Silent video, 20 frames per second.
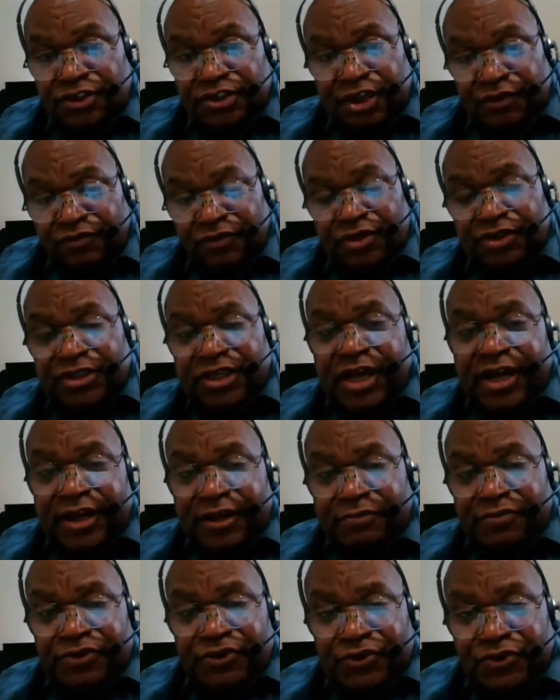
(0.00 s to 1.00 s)
Several
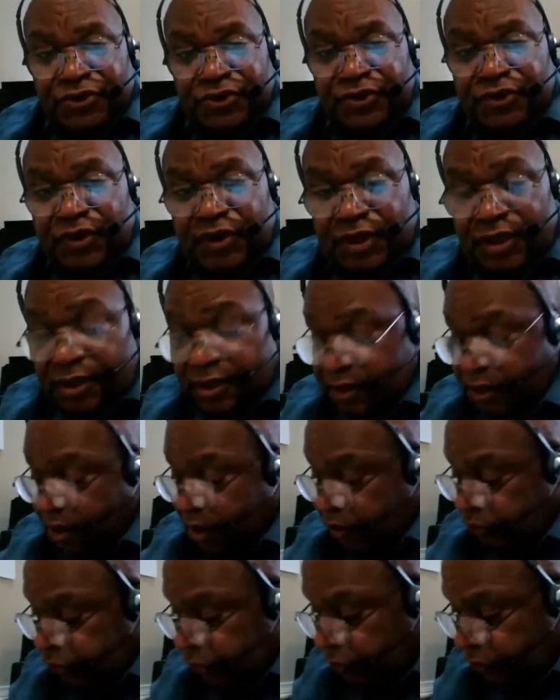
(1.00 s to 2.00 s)
times.
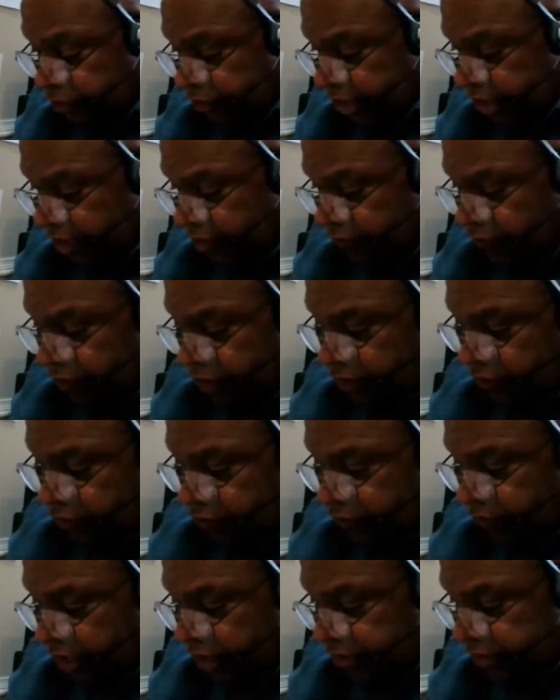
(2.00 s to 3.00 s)
So
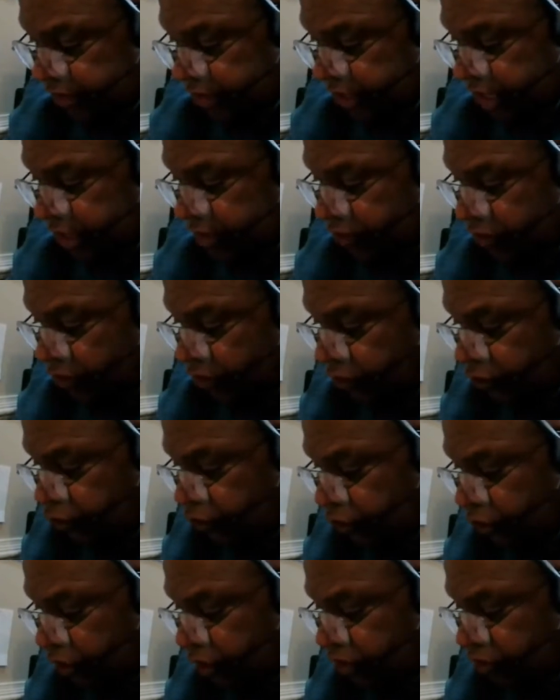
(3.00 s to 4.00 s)
David felt he had no
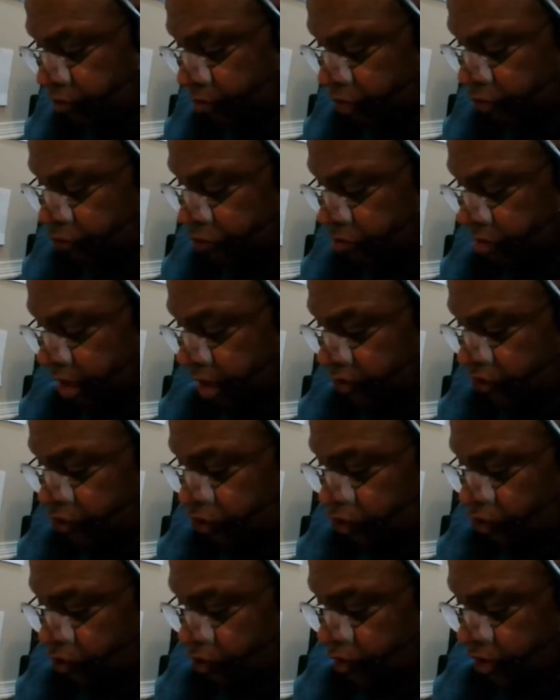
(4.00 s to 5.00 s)
choice but to make
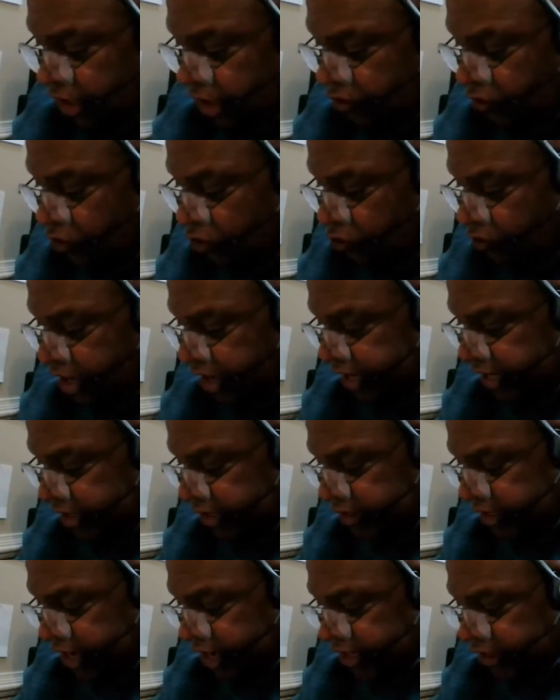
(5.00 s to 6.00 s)
sure that Uriah
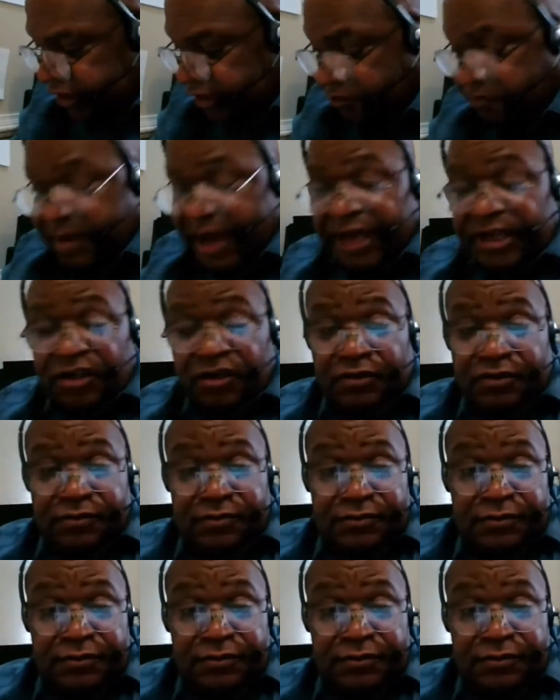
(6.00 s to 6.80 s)
died in battle.